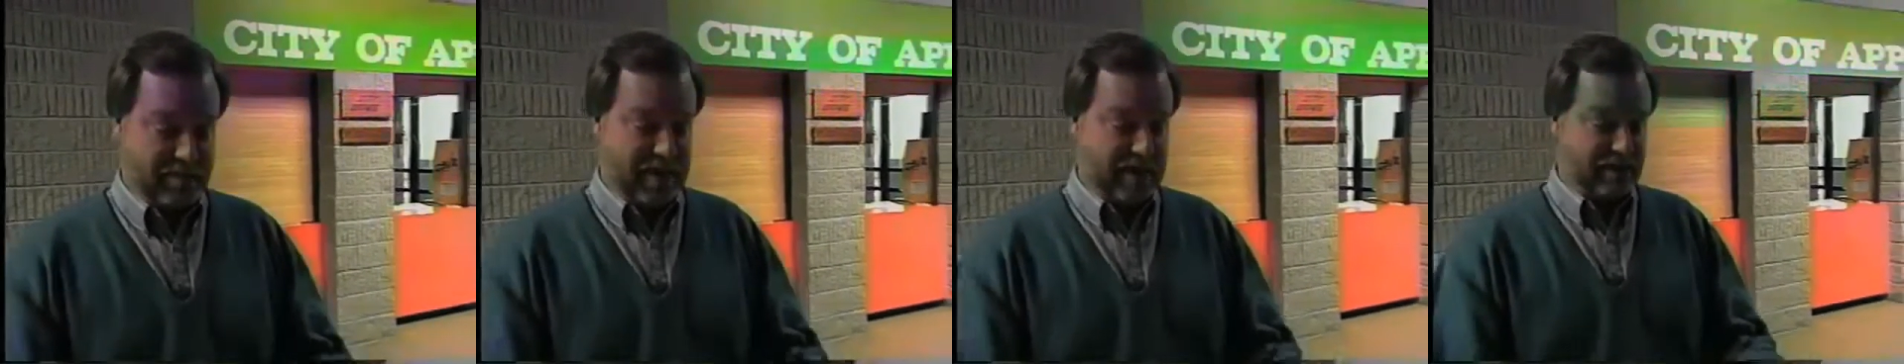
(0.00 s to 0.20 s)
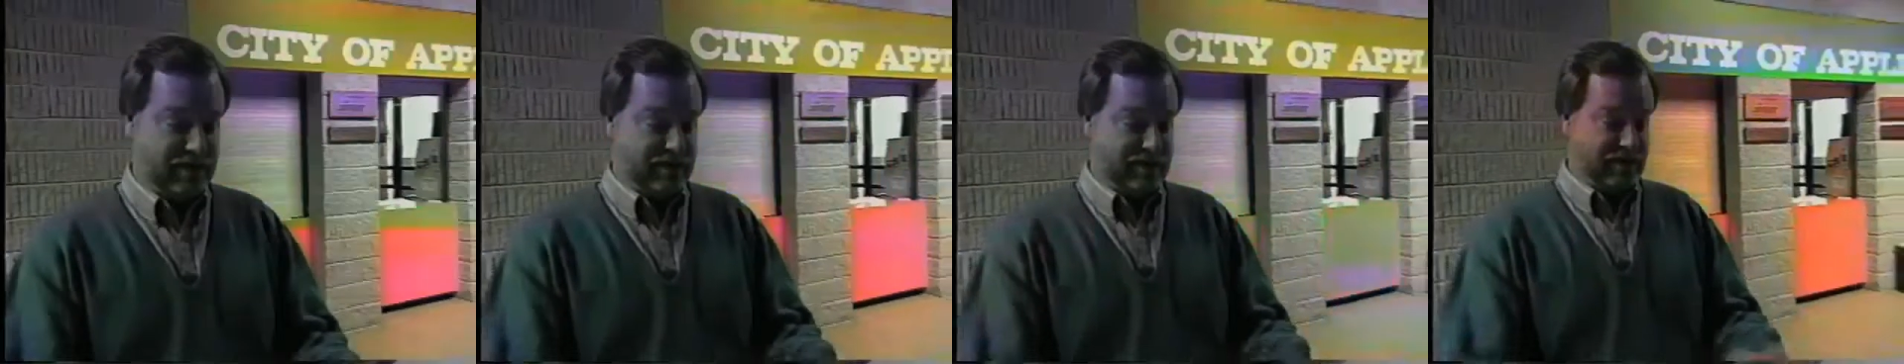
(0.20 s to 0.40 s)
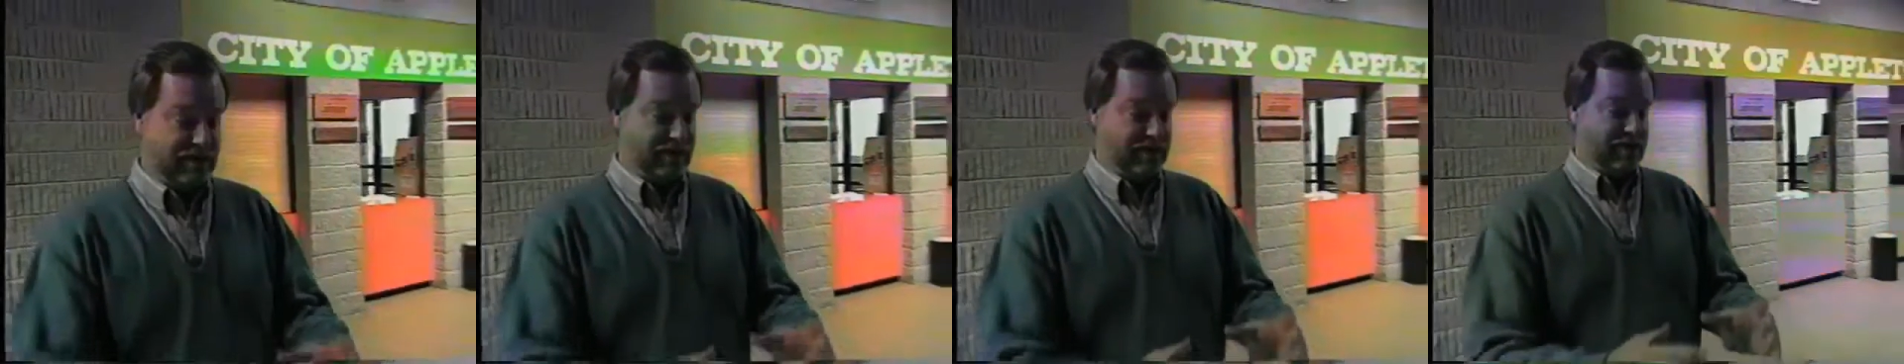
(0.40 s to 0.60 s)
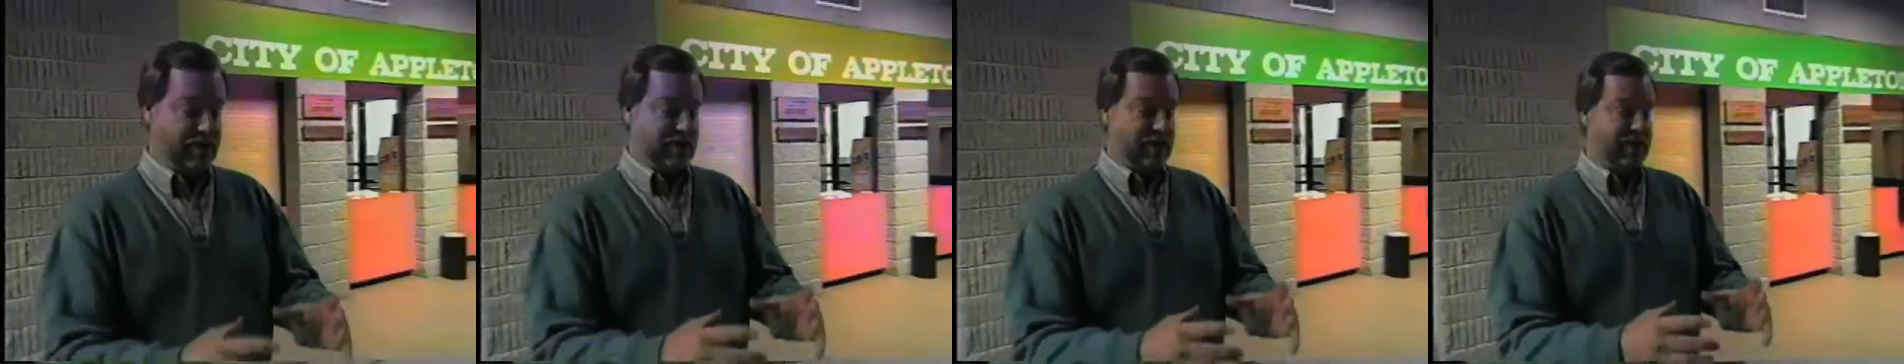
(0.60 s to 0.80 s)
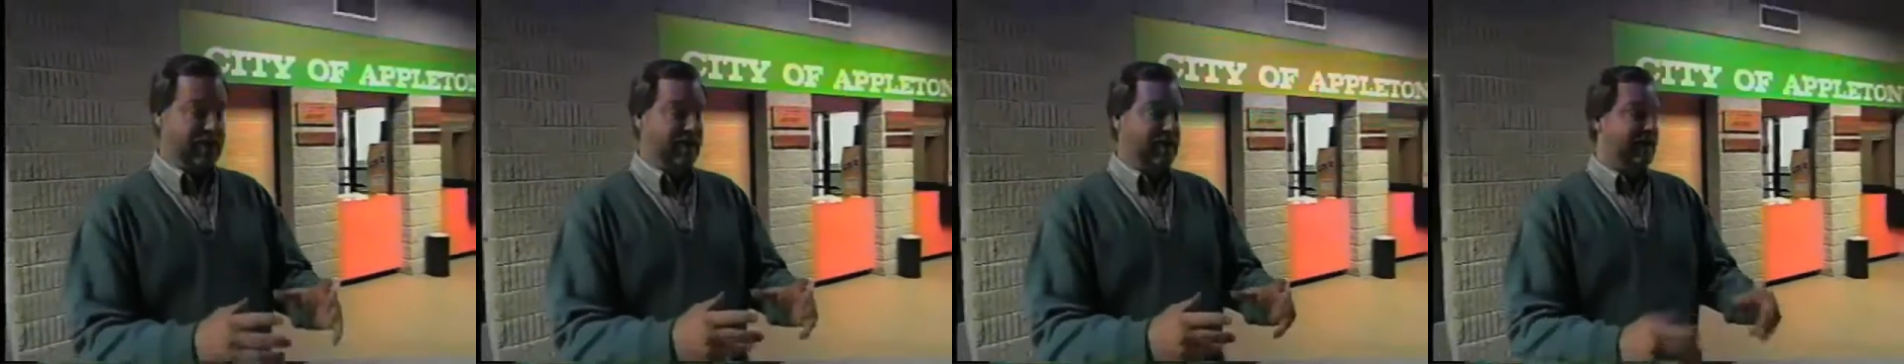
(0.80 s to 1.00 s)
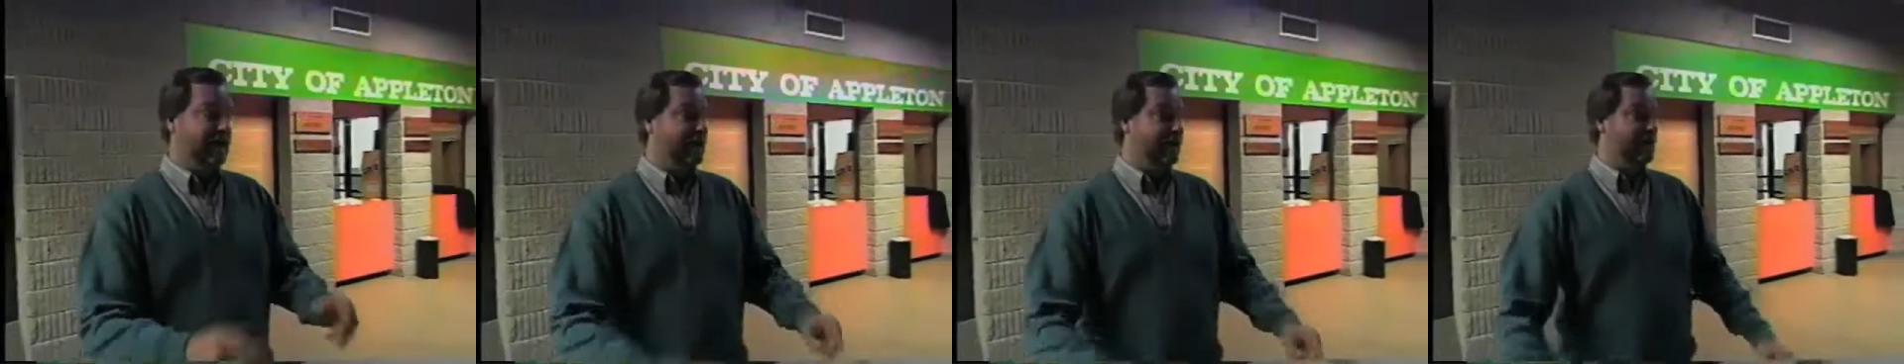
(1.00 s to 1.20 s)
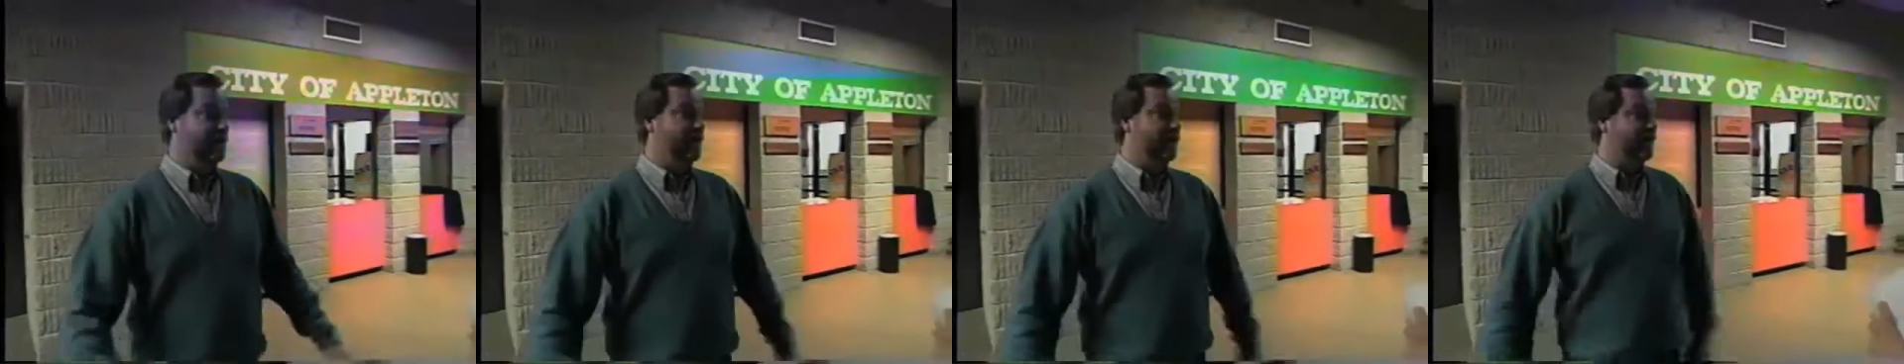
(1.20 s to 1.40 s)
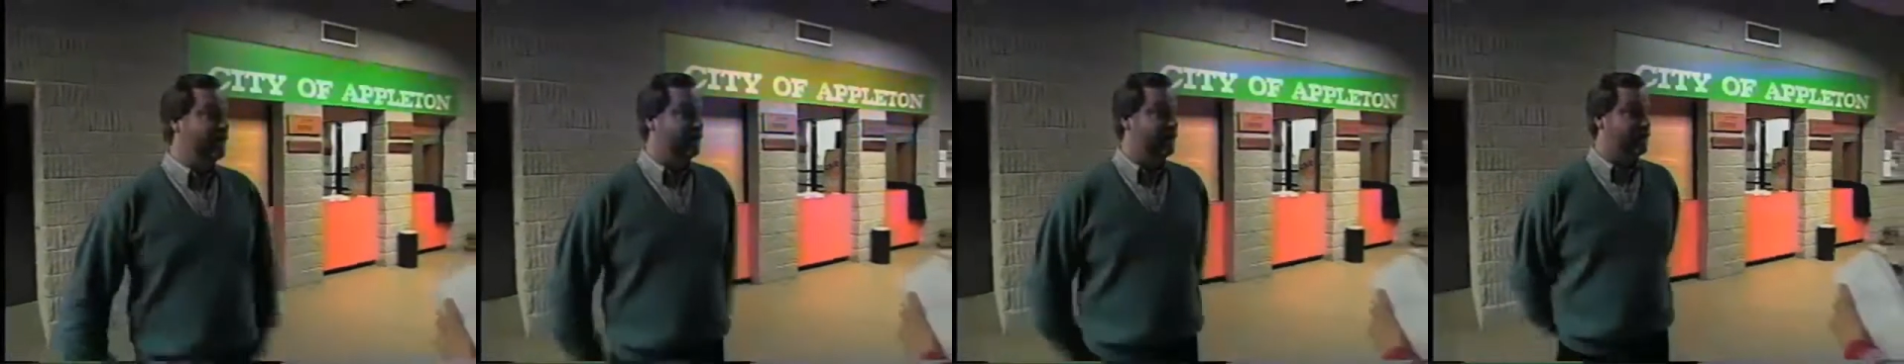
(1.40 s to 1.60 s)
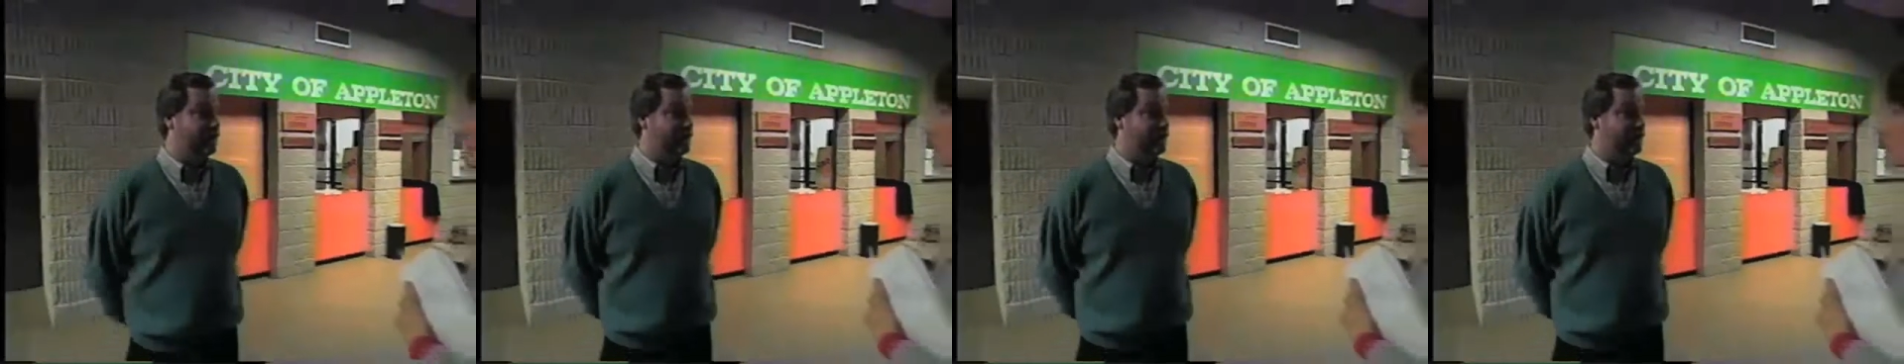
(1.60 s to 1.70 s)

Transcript: a mouse or a, a,